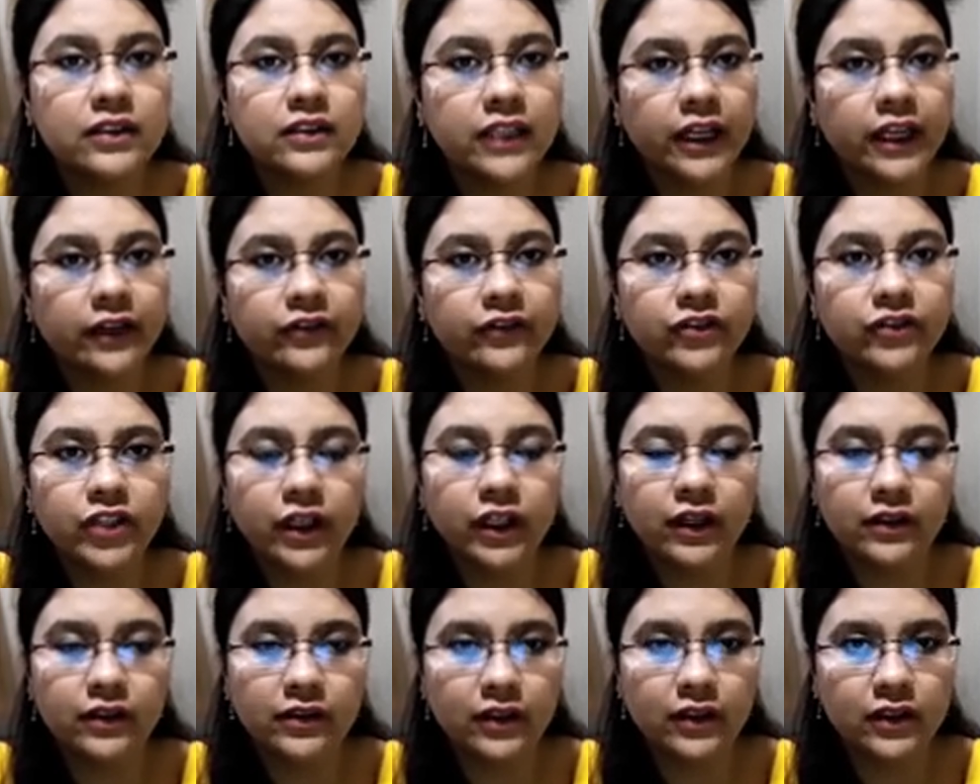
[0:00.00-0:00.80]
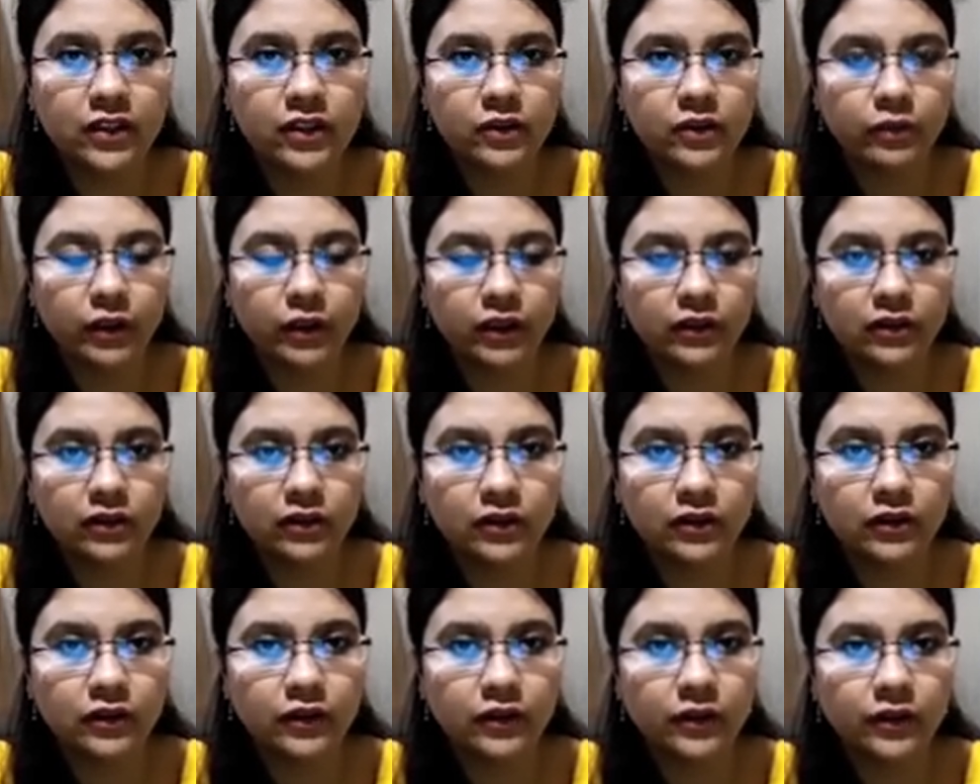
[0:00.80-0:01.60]
self-check assessment.
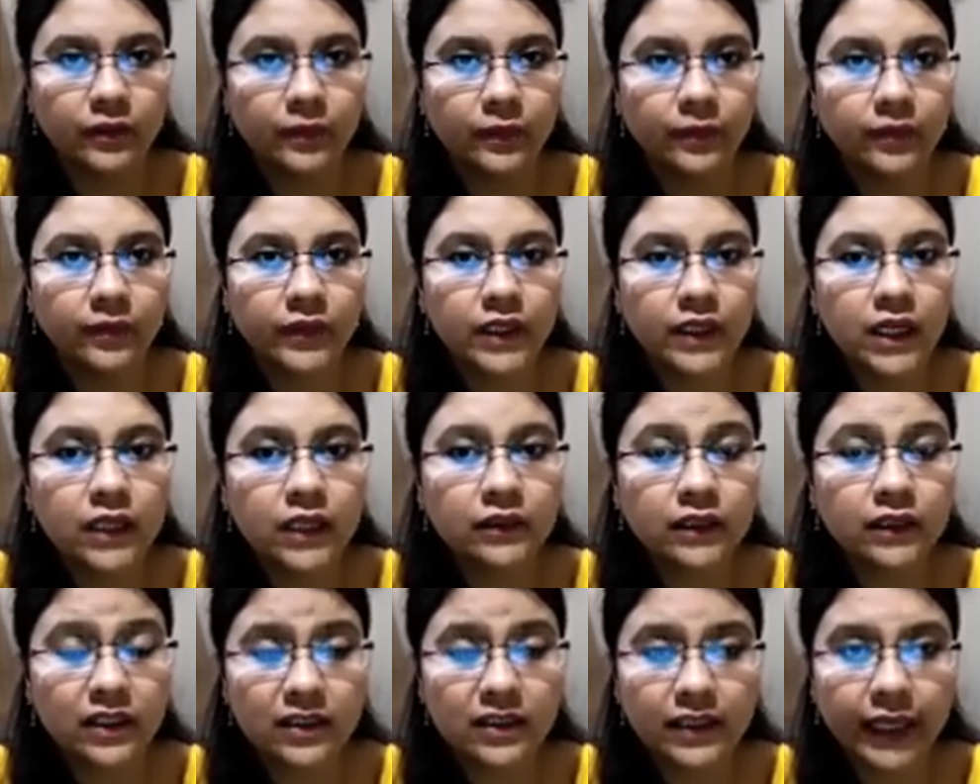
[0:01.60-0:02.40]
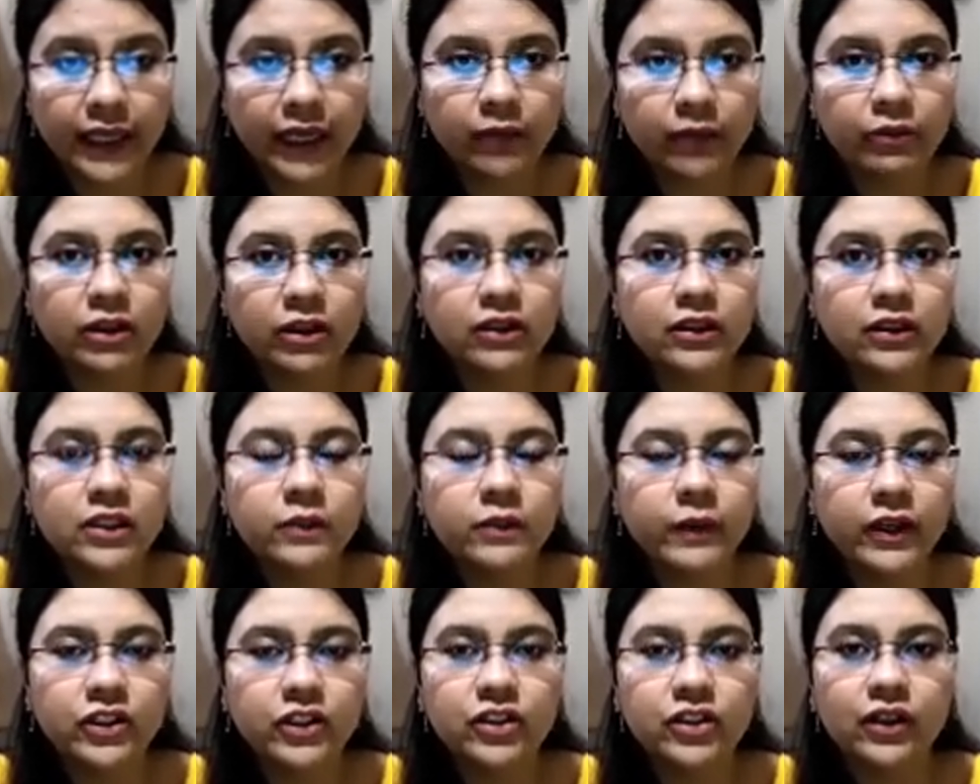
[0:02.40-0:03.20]
This segment is
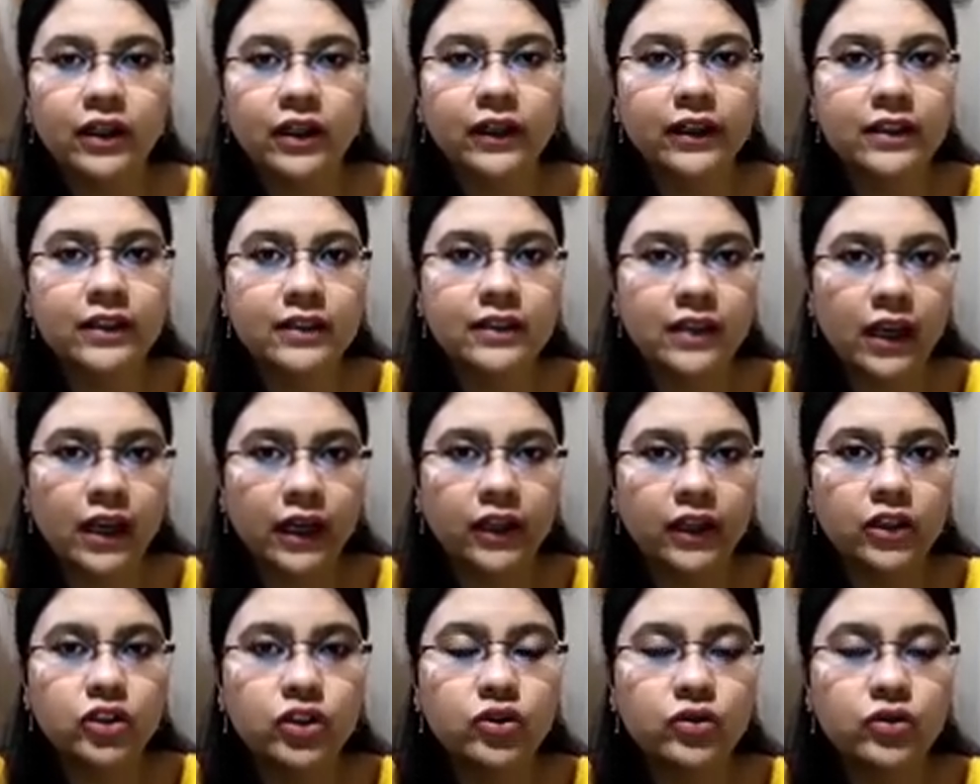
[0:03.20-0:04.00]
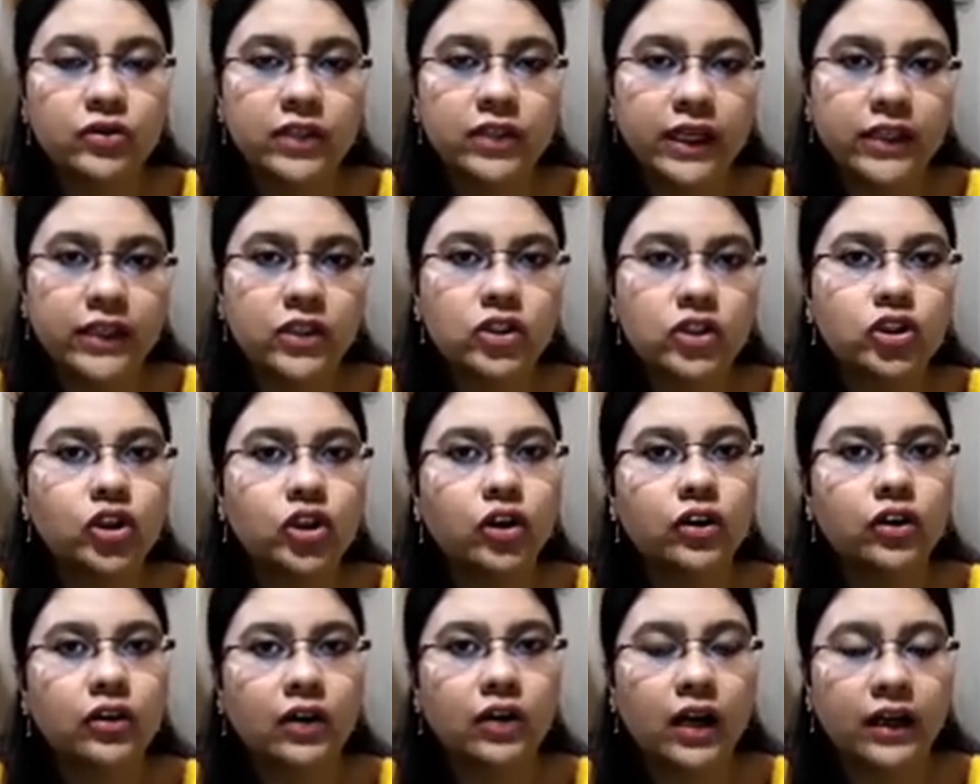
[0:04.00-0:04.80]
specially designed to test
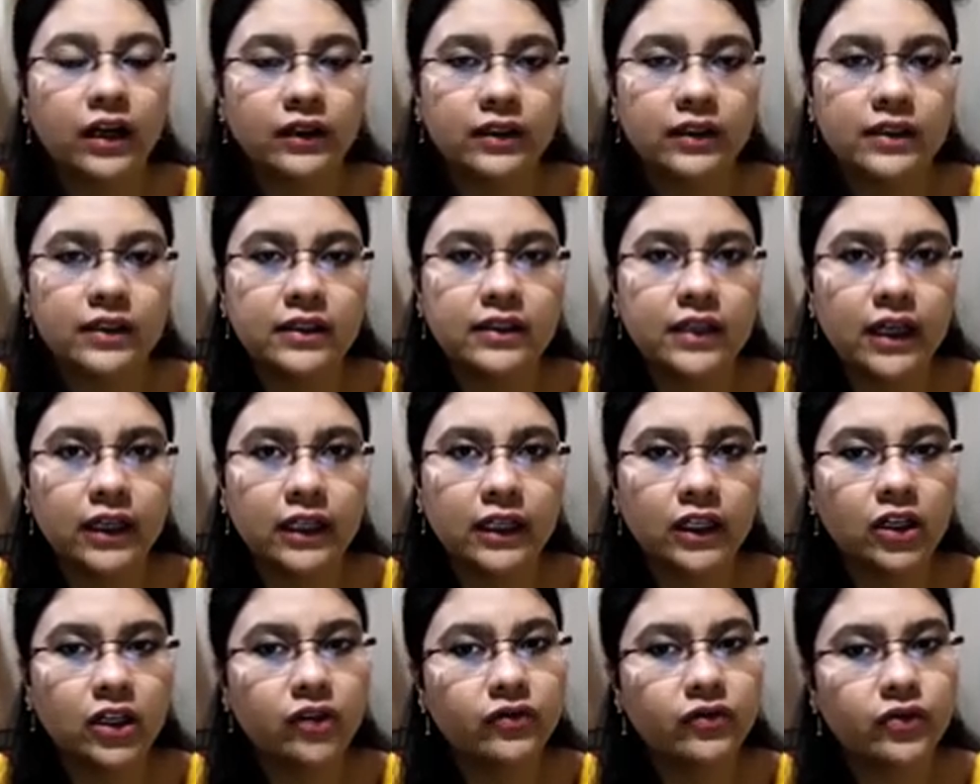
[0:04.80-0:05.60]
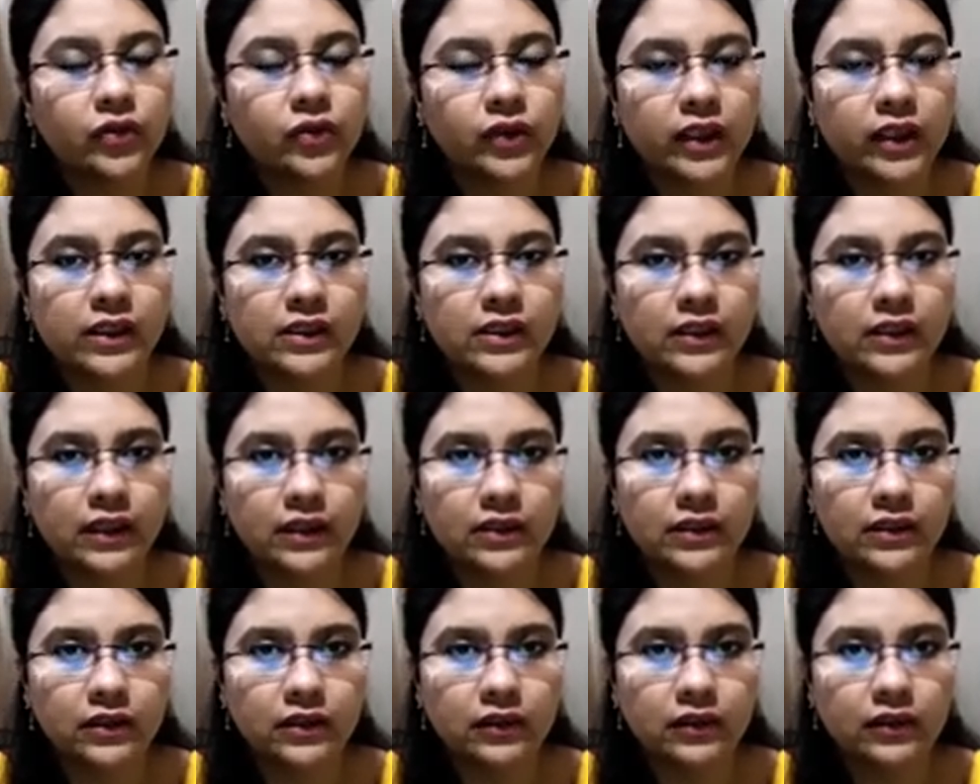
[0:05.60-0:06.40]
your understanding of today's
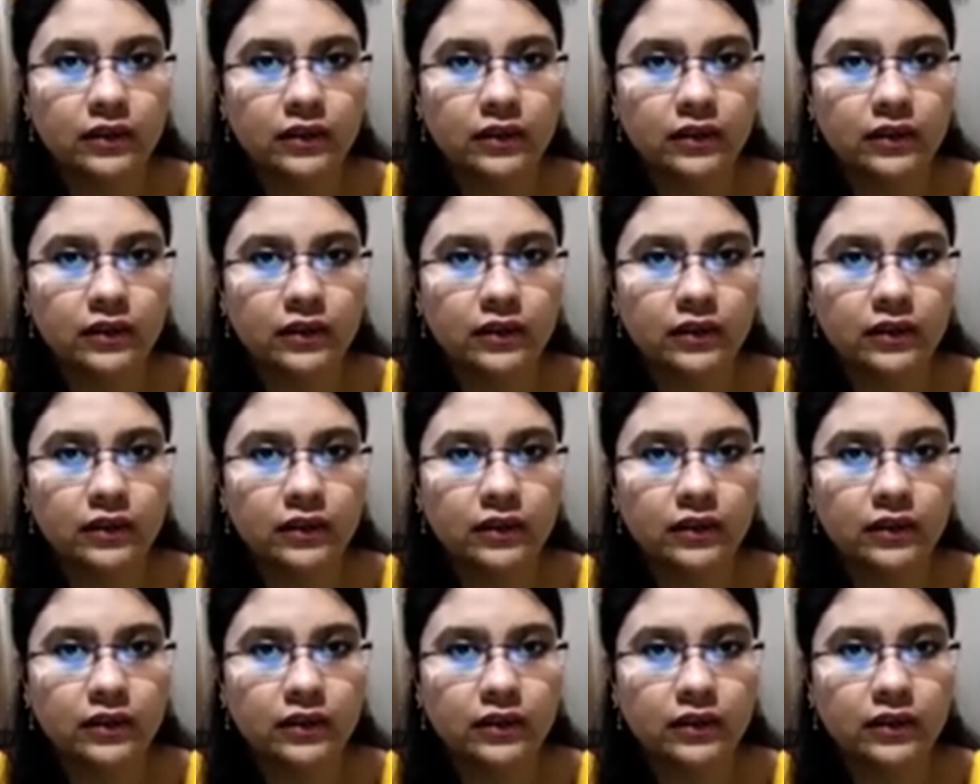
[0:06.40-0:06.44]
lesson.